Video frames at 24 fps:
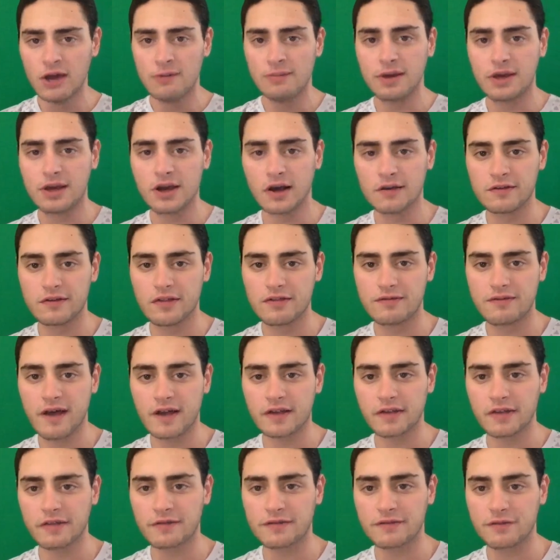because of the
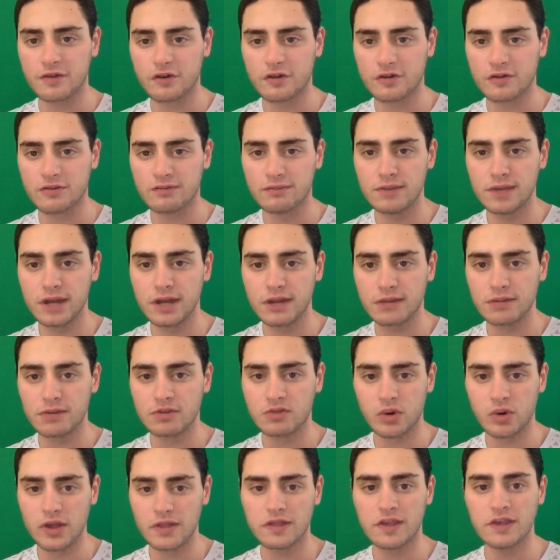fact that the first meeting
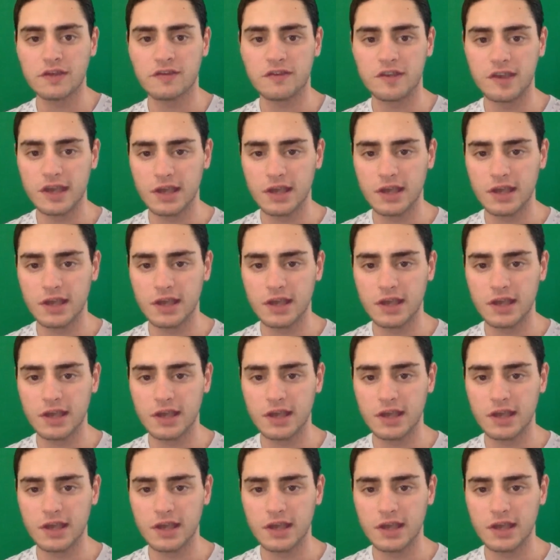between these